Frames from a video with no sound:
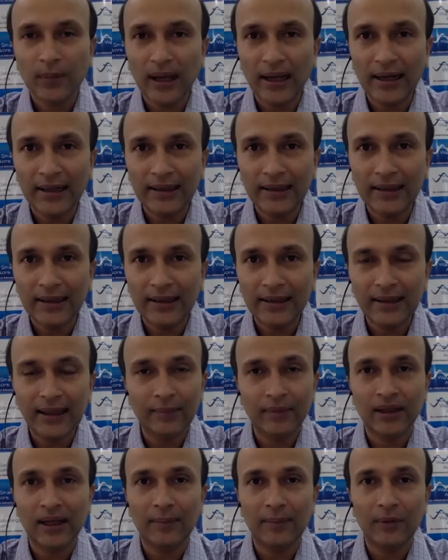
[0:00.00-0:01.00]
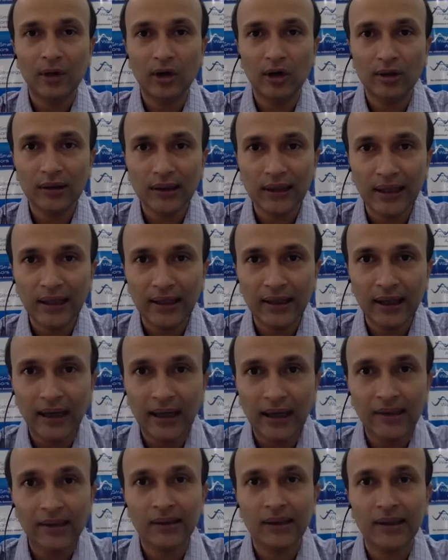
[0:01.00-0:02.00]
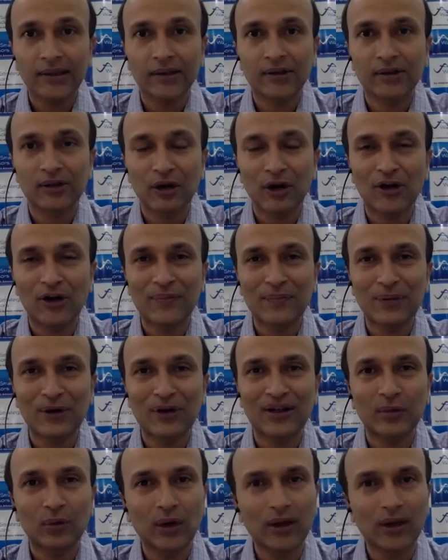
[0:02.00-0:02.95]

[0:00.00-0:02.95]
At times, I'm not saying RSI is not important.